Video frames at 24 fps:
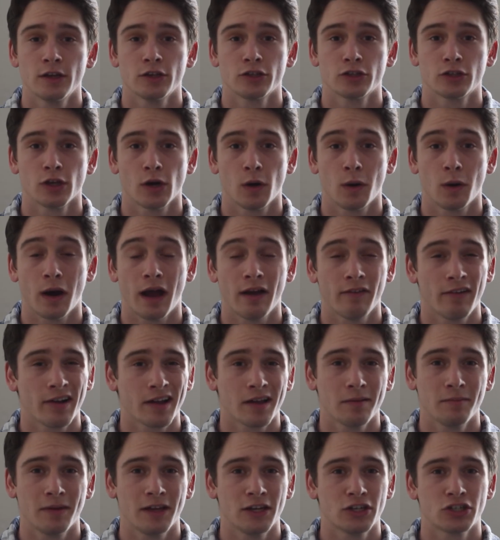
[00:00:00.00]
So I
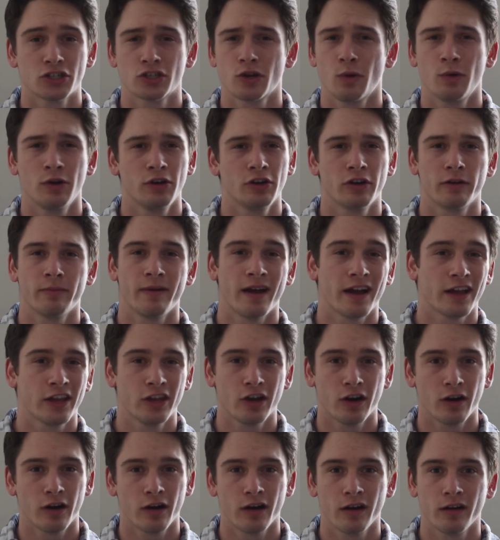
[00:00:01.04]
recommend just going to your
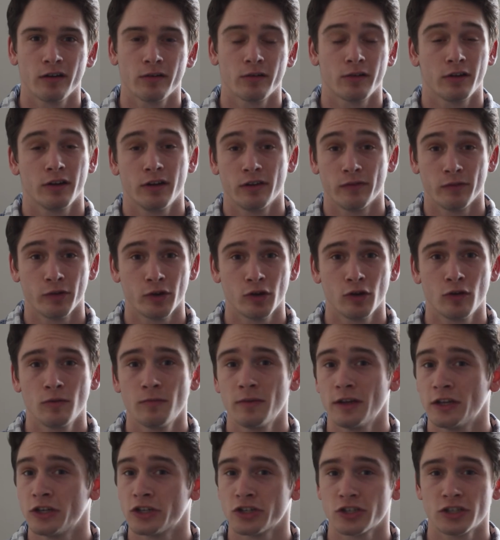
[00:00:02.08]
backyard or your room
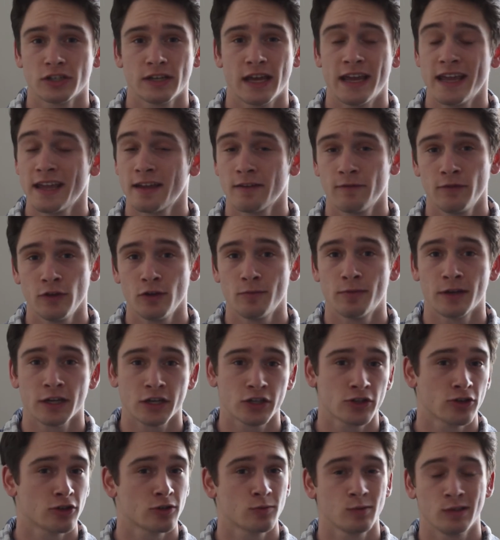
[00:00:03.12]
and just take a few
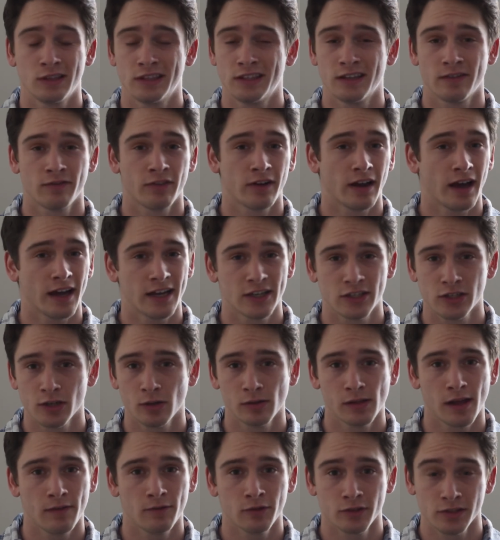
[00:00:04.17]
pictures with different ISO
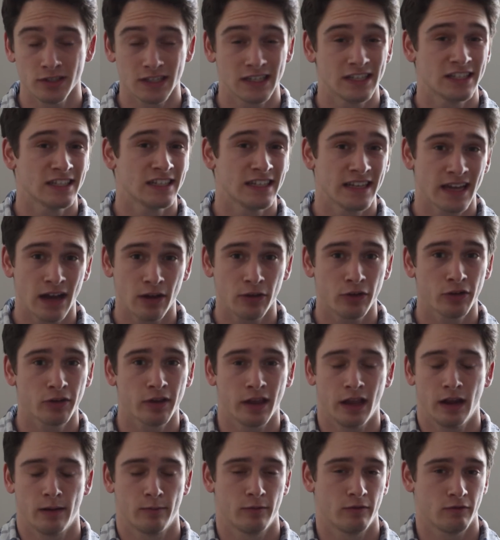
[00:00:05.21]
levels and see how your
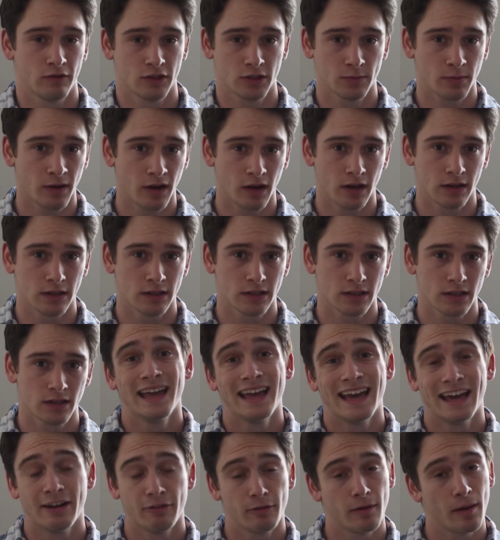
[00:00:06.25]
camera responds.
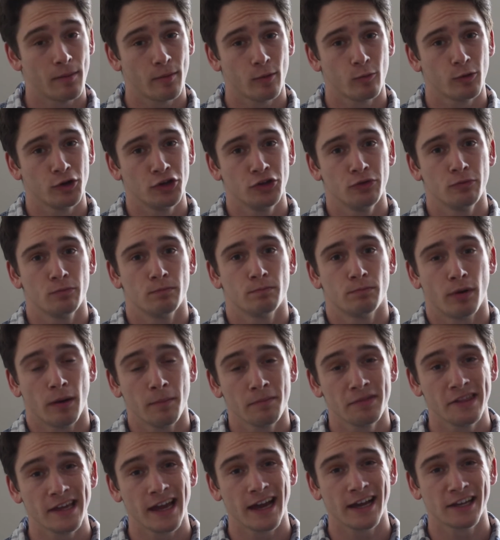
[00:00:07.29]
And remember, when you
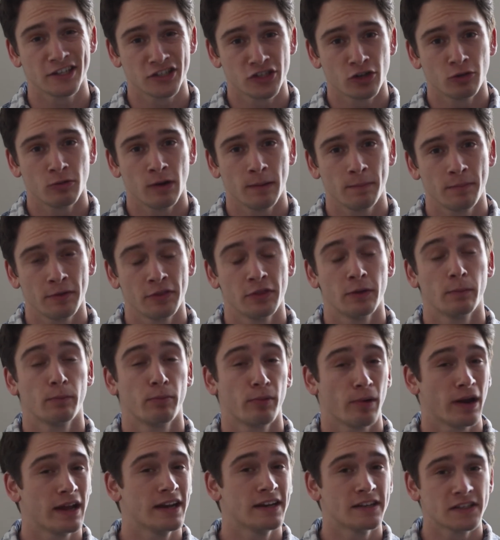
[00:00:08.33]
bump the ISO up, the
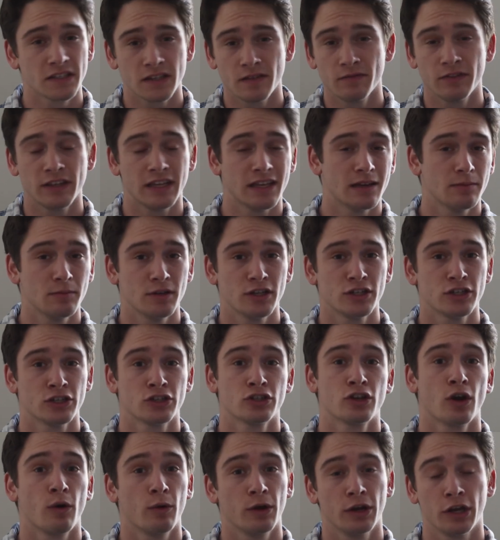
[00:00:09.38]
brightness of the image is
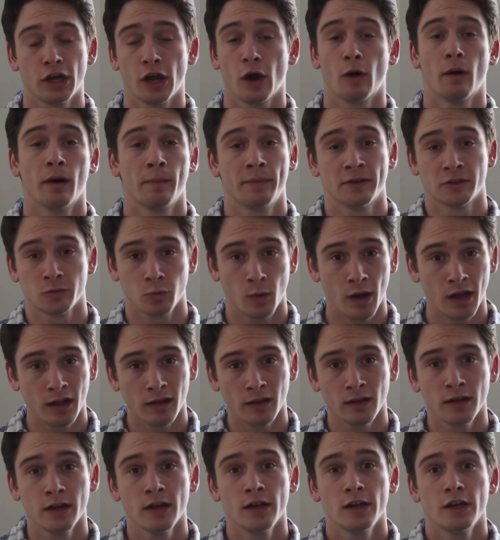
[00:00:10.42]
going to go up as
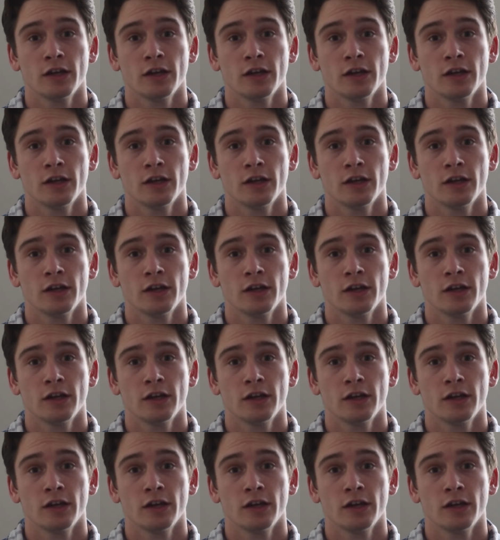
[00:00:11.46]
well.